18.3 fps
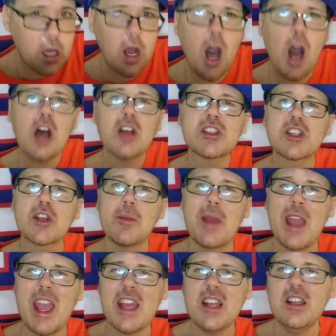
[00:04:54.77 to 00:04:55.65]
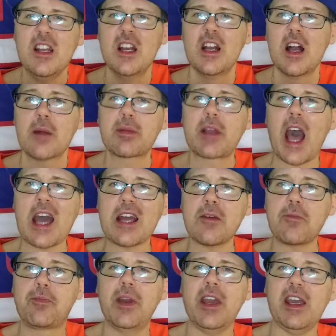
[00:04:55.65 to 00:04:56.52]
Also, man, I'm
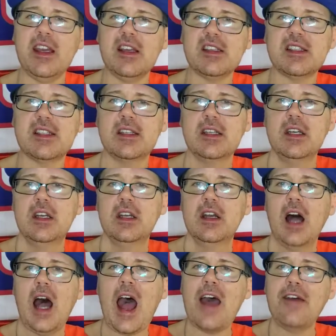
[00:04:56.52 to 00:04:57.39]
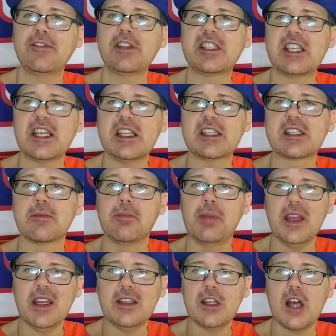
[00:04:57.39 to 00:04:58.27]
kind of pissed. I haven't seen some
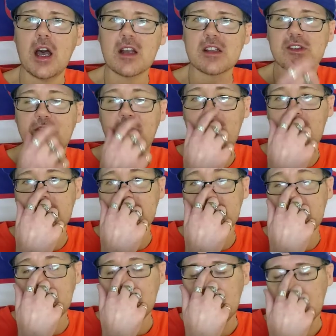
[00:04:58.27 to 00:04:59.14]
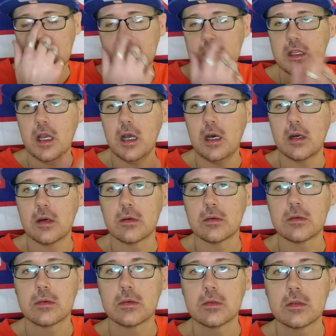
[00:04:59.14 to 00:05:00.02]
big dogs around here.
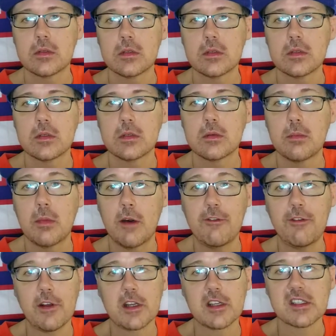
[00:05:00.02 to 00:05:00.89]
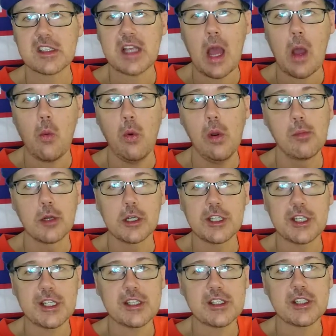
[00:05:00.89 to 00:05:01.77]
Yo, motherfuckers got one more
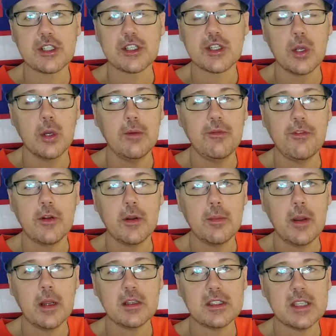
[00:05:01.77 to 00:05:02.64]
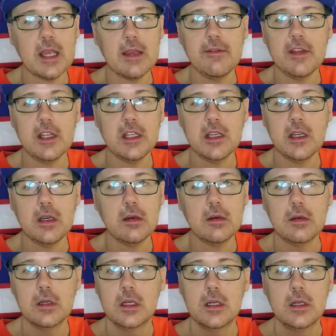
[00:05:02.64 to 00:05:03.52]
chance to show up for a birthday
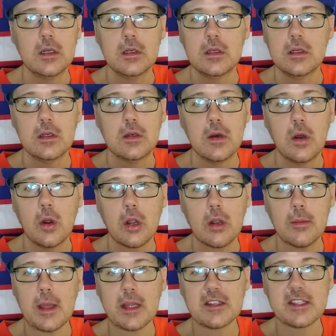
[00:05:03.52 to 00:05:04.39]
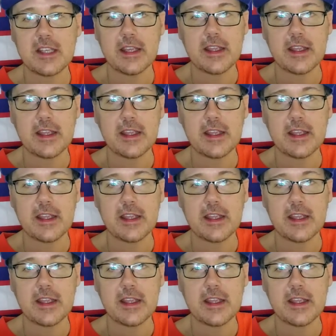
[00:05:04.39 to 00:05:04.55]
video, or I'm about to